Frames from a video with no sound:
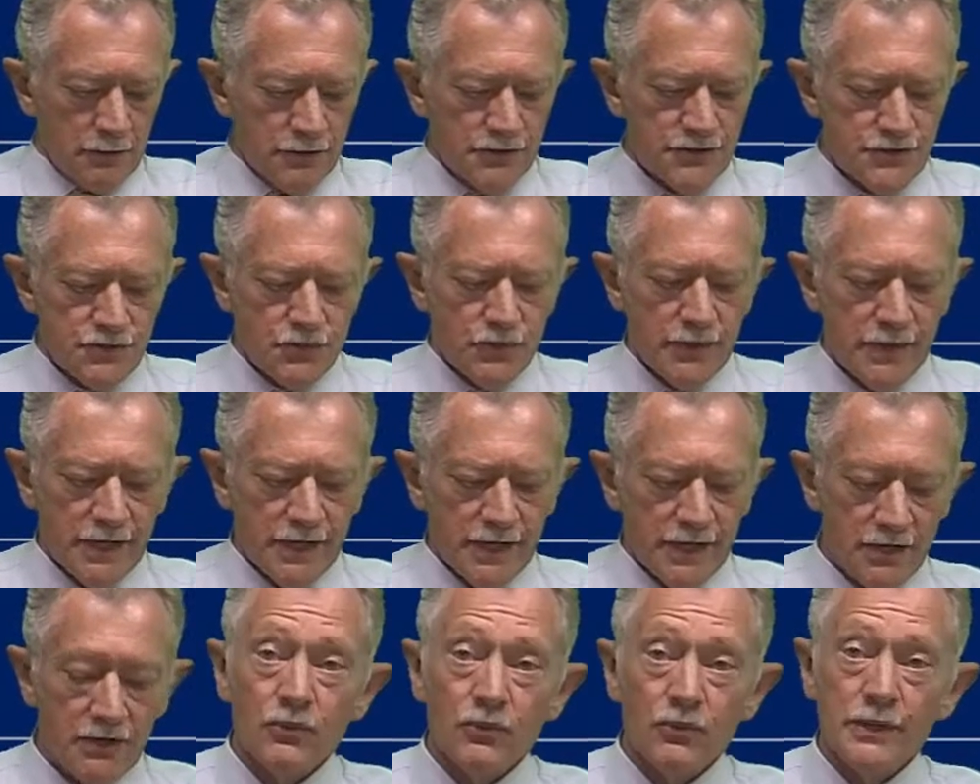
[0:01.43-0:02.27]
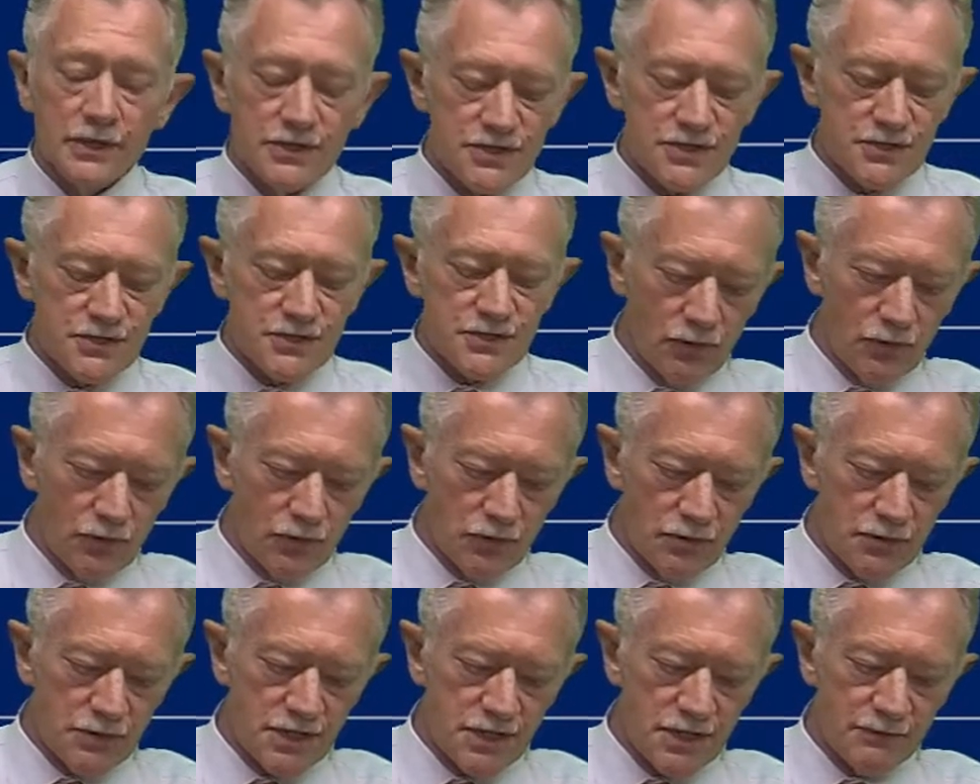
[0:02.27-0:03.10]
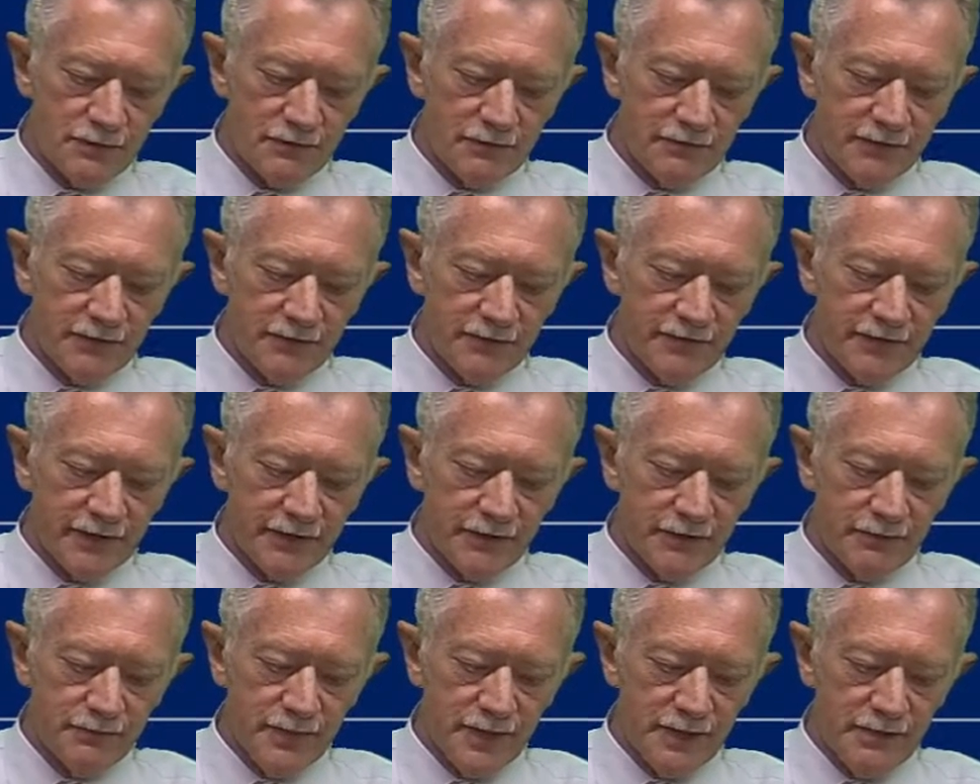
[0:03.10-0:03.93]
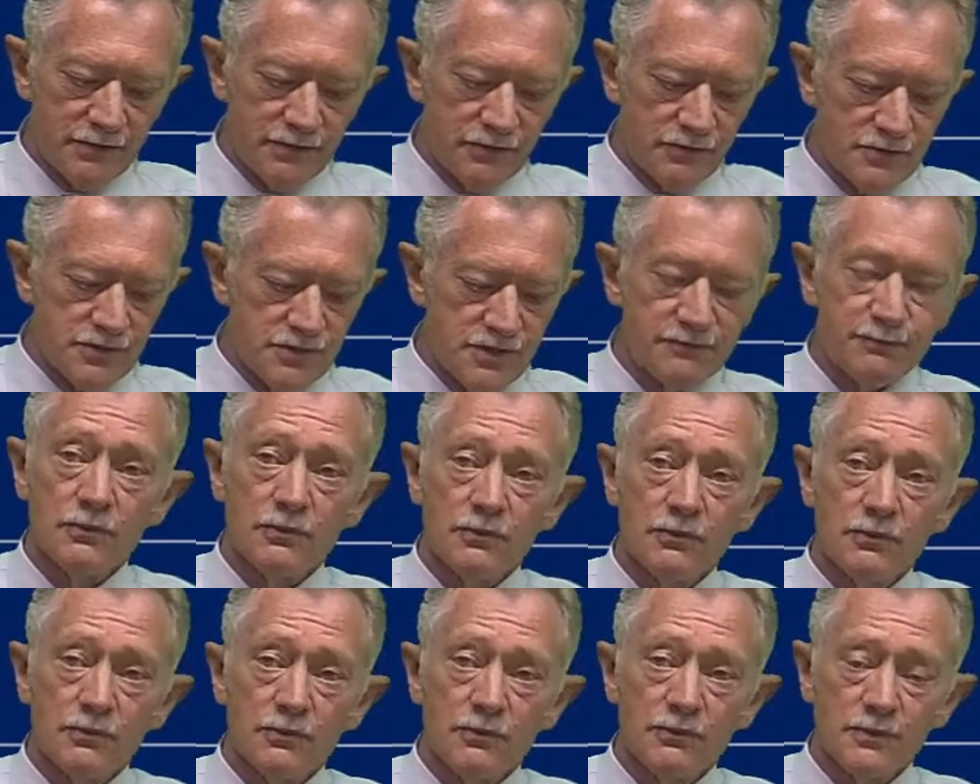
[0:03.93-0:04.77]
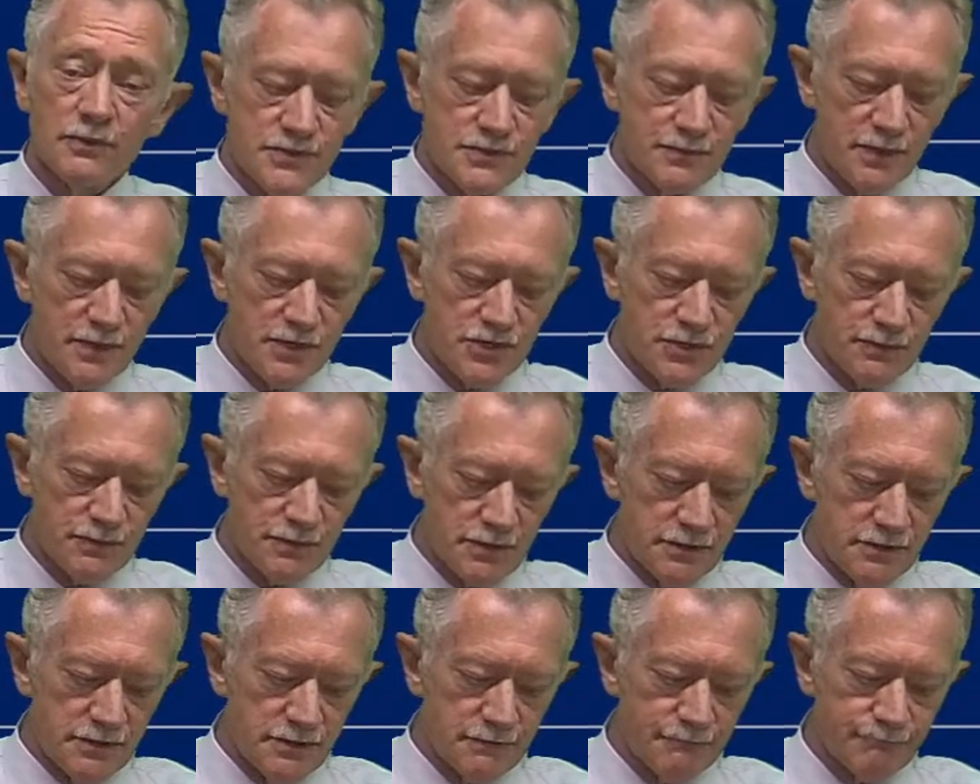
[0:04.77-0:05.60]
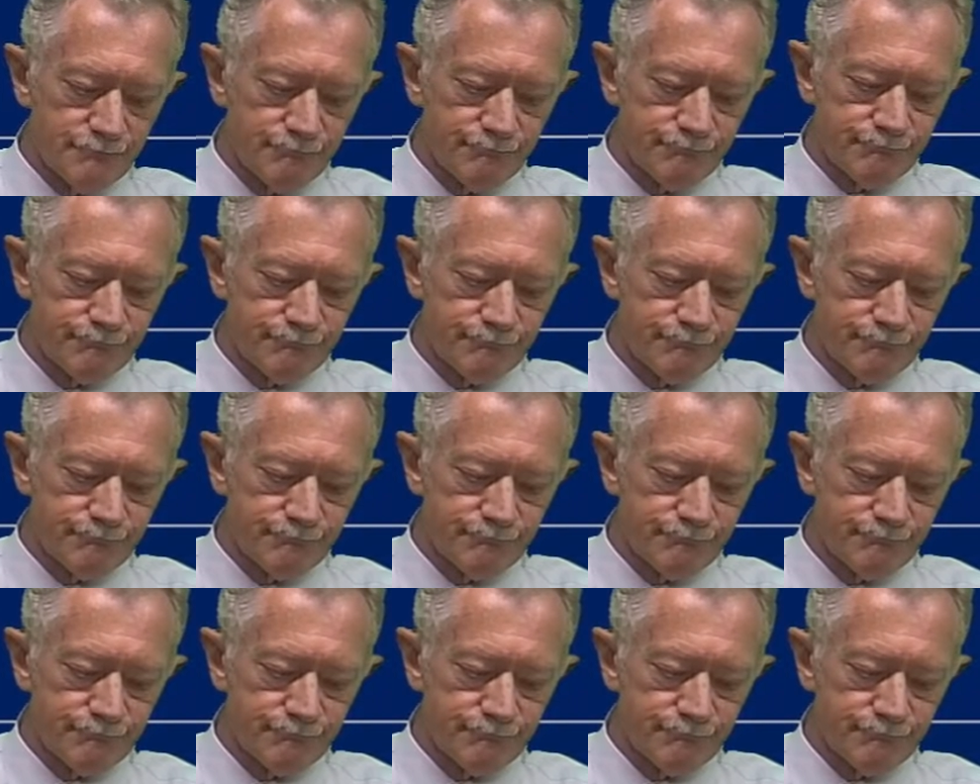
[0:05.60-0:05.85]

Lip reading: This week we explore some of the fundamentals of performance measurement.